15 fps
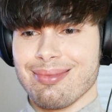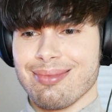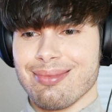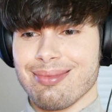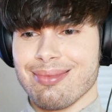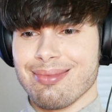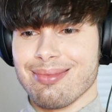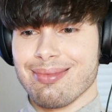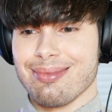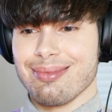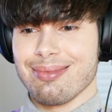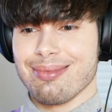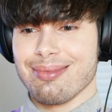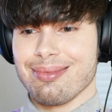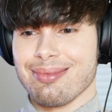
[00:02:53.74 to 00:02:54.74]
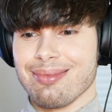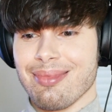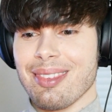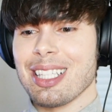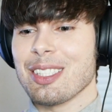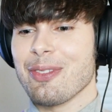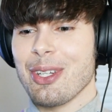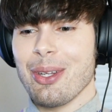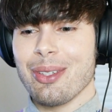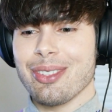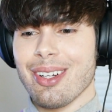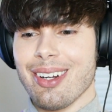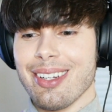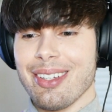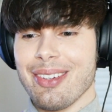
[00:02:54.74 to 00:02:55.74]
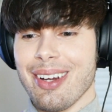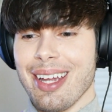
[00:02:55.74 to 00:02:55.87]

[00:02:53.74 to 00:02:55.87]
my accident tattoo. This video is already